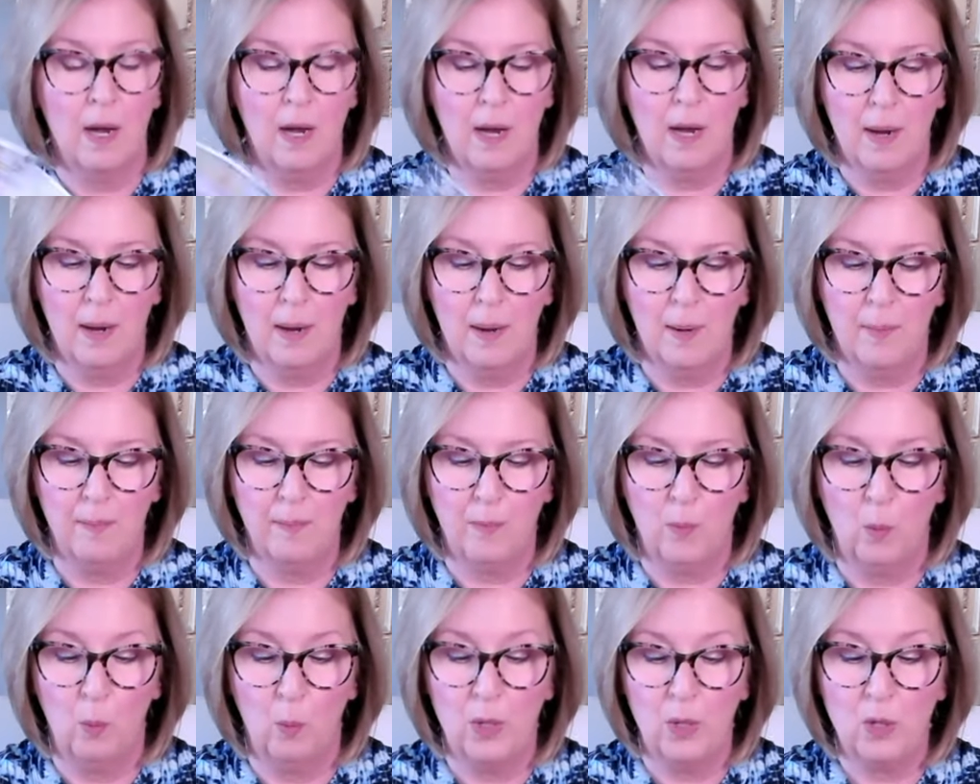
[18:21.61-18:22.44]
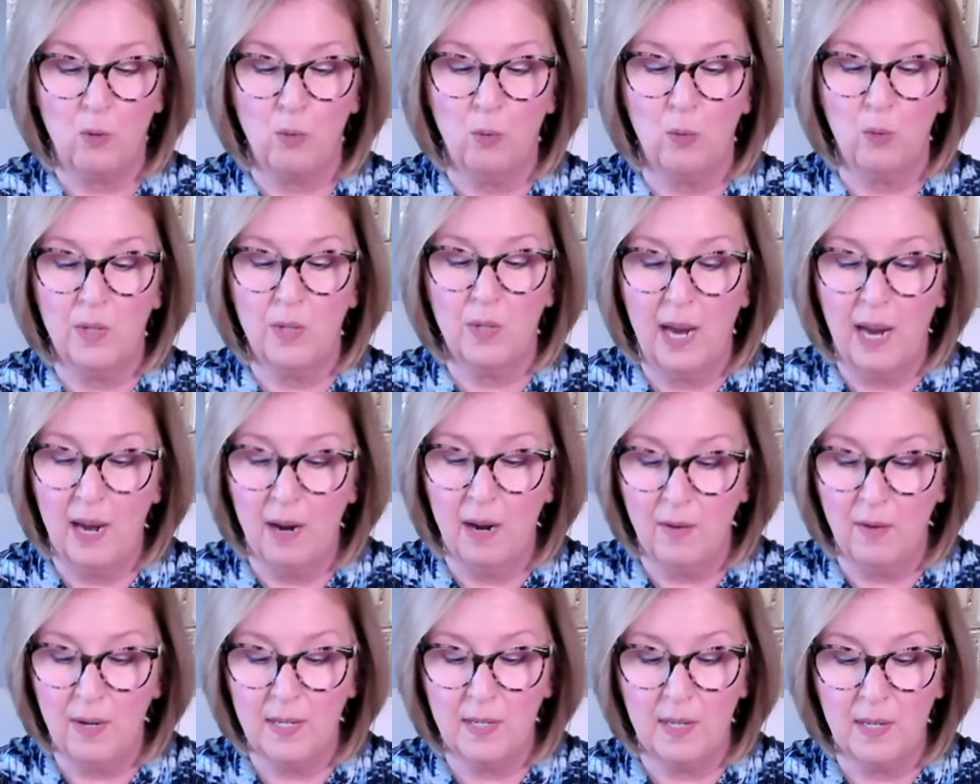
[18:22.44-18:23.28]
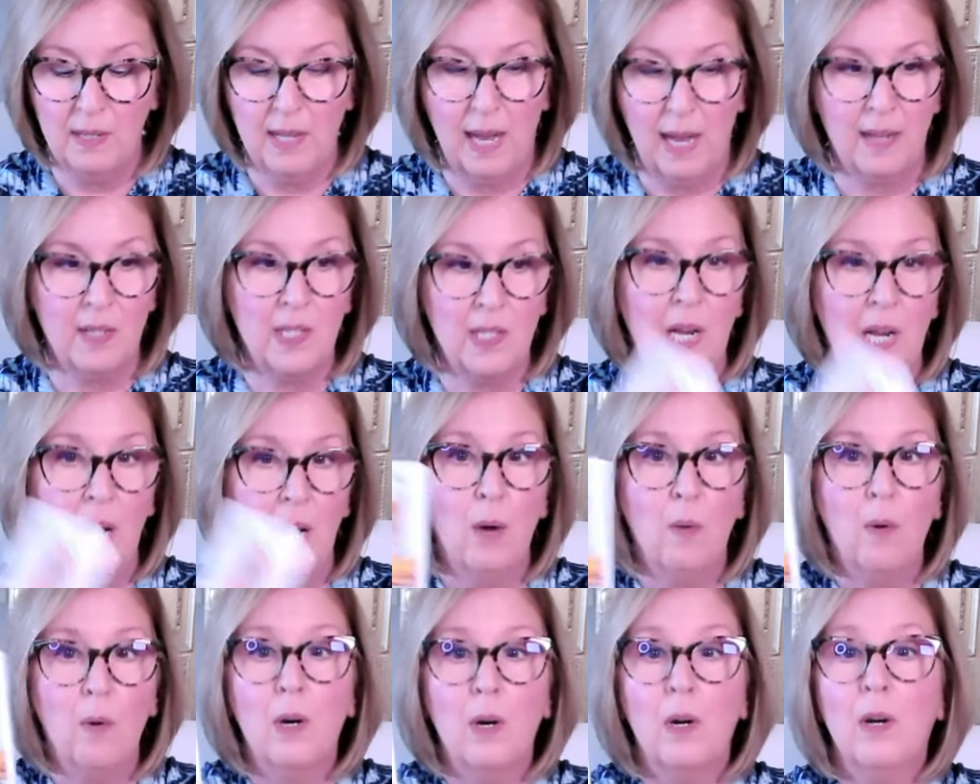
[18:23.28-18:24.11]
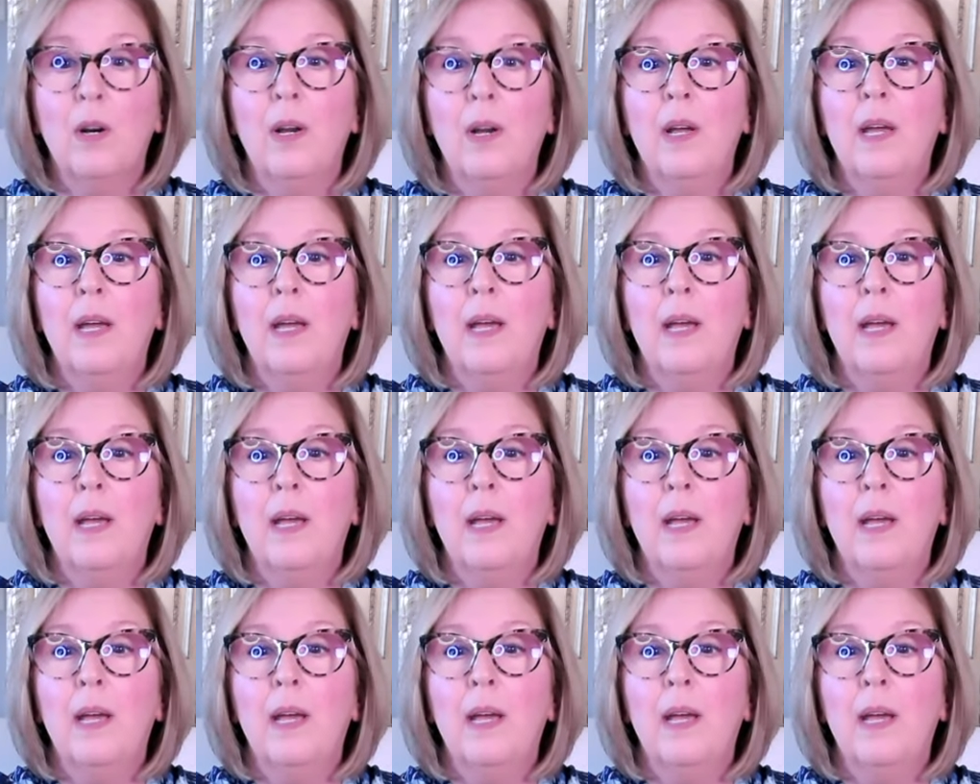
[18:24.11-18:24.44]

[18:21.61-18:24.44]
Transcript: um, which rules Aries in that tower,